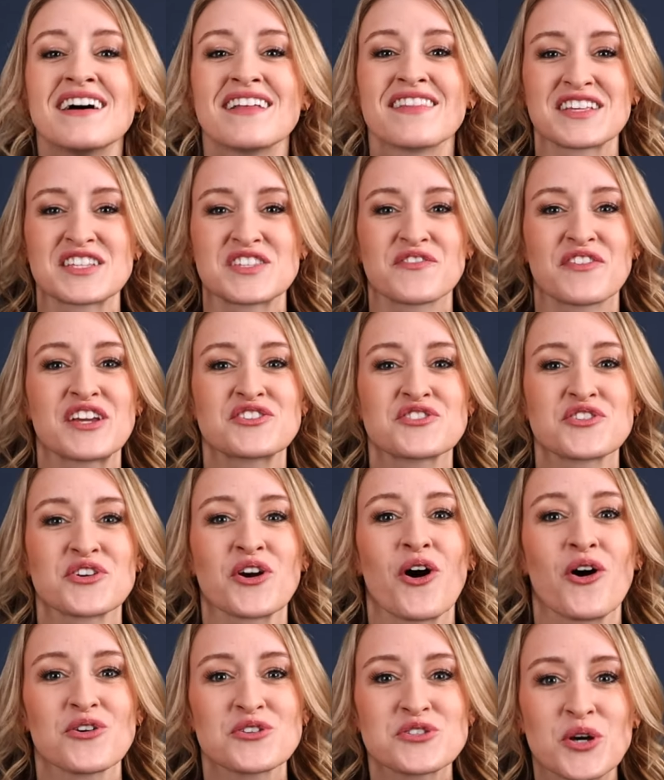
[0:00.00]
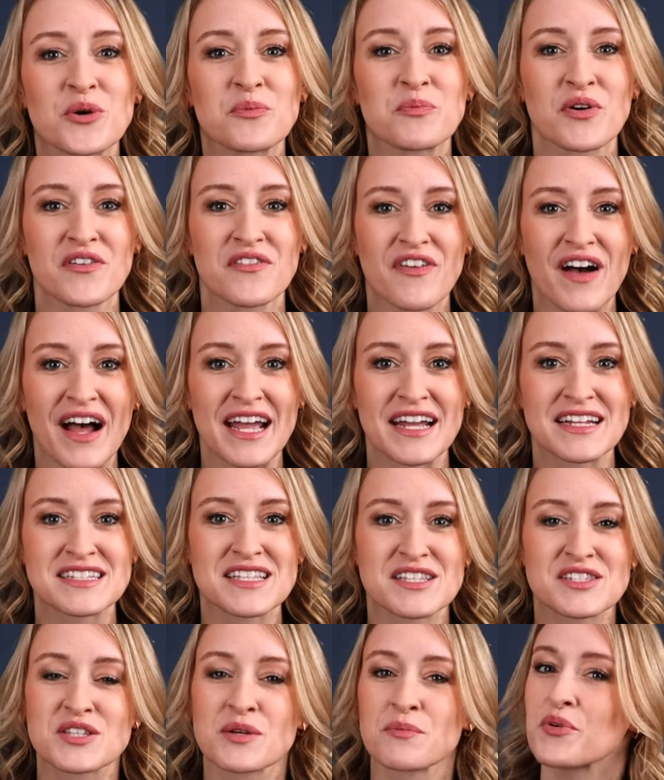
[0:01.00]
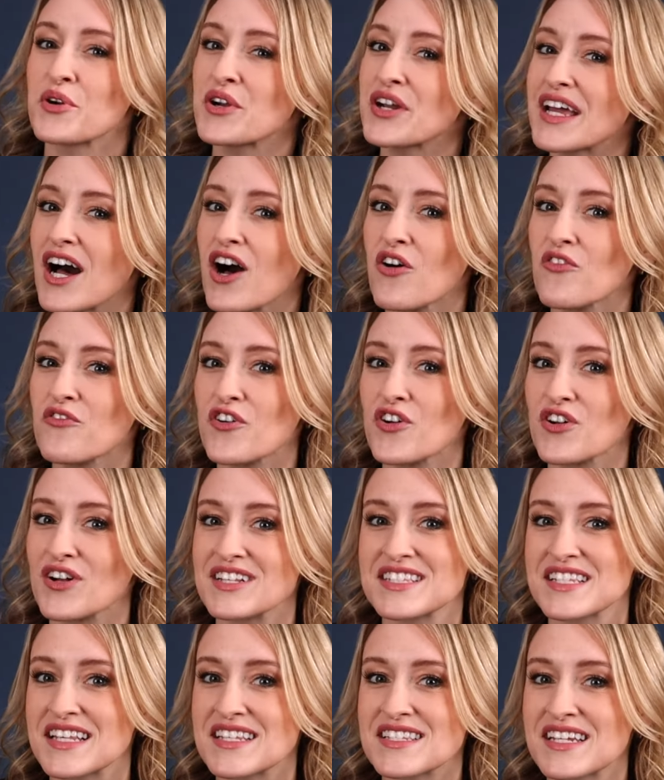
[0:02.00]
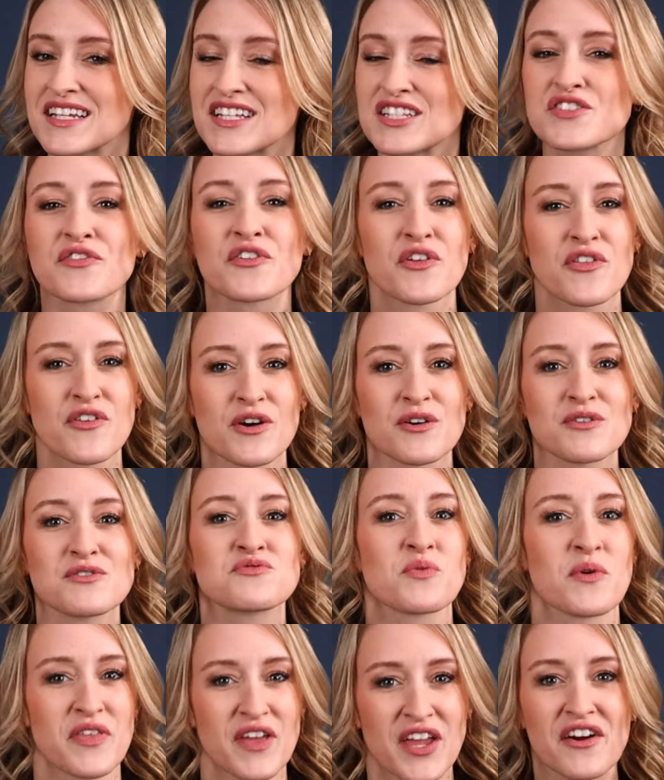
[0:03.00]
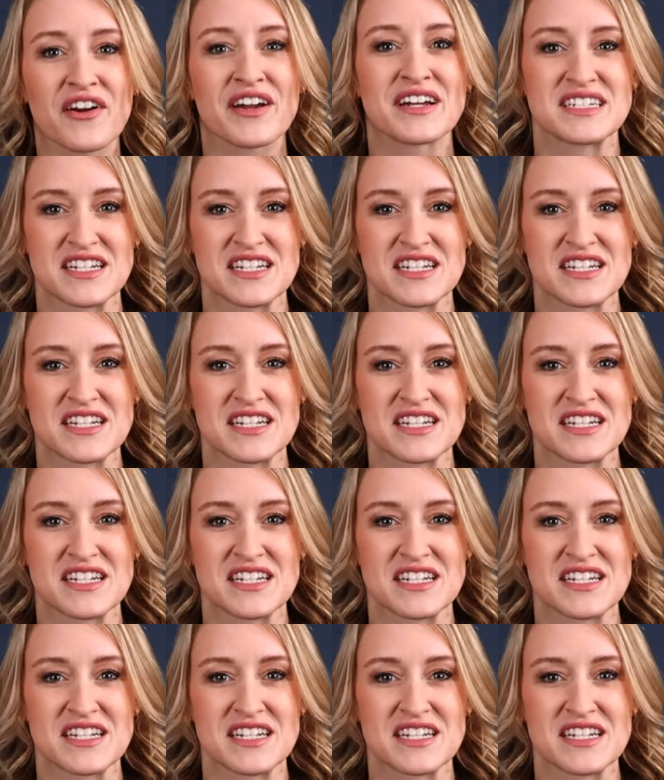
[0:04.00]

this feature also provides some pretty helpful assistance for those with hearing